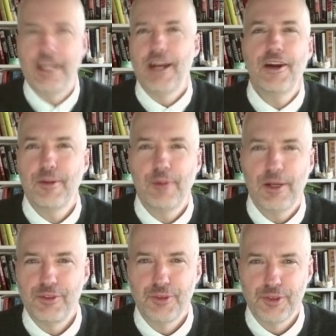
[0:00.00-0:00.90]
cared
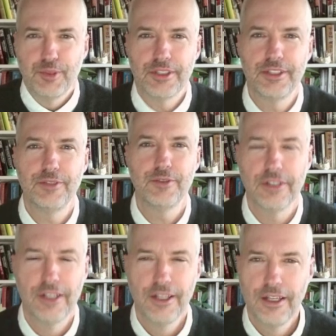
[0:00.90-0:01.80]
about George Bush. He was
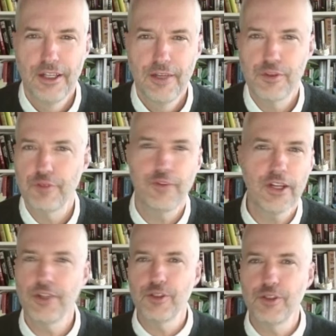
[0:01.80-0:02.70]
a he was a
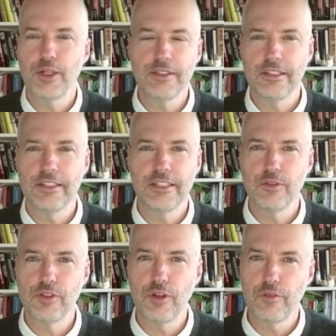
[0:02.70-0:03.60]
failure. His presidency
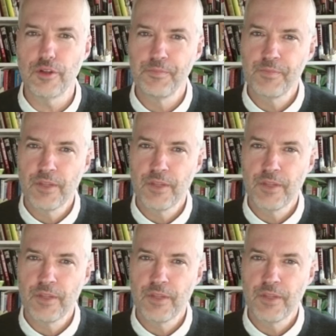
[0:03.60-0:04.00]
was over.